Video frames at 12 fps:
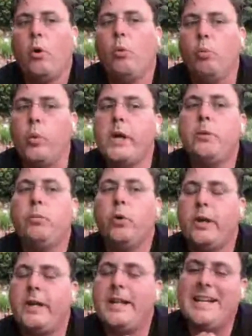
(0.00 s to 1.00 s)
we
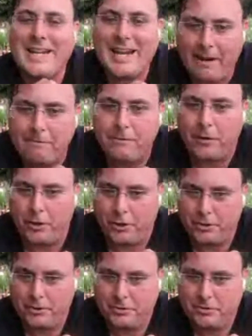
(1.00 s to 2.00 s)
would
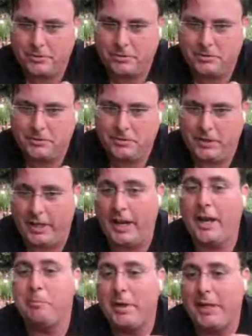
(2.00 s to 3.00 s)
never,
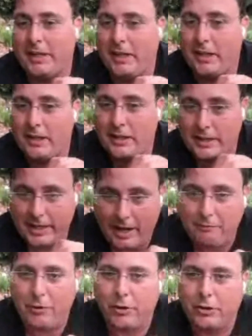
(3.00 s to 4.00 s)
and I mean
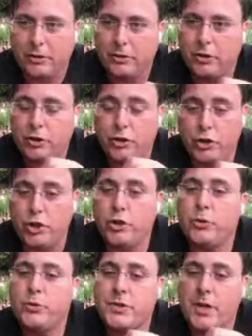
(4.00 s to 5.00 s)
never,
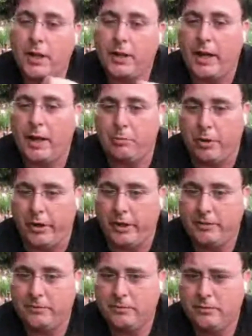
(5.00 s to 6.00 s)
use a
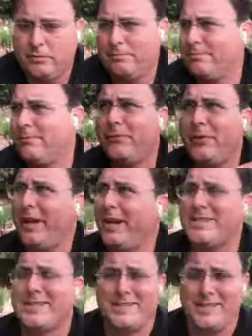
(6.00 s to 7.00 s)
library.
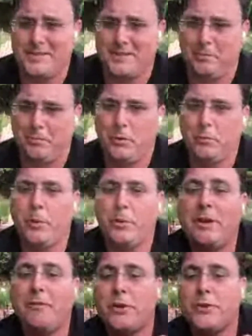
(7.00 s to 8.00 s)
Forget a system. We
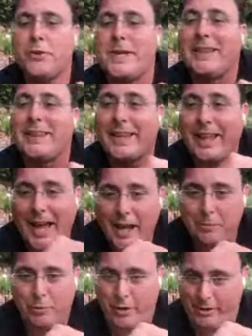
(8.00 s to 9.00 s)
would never use a
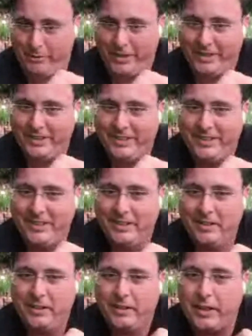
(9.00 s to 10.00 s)
library
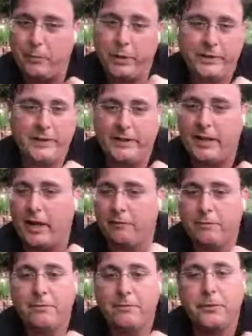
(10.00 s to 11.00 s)
that we did not
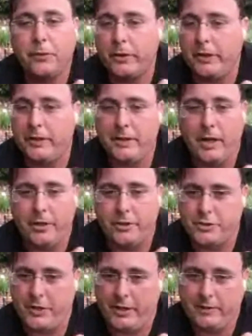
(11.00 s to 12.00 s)
fully
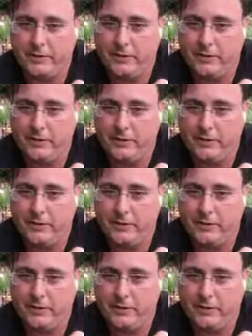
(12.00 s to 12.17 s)
understand.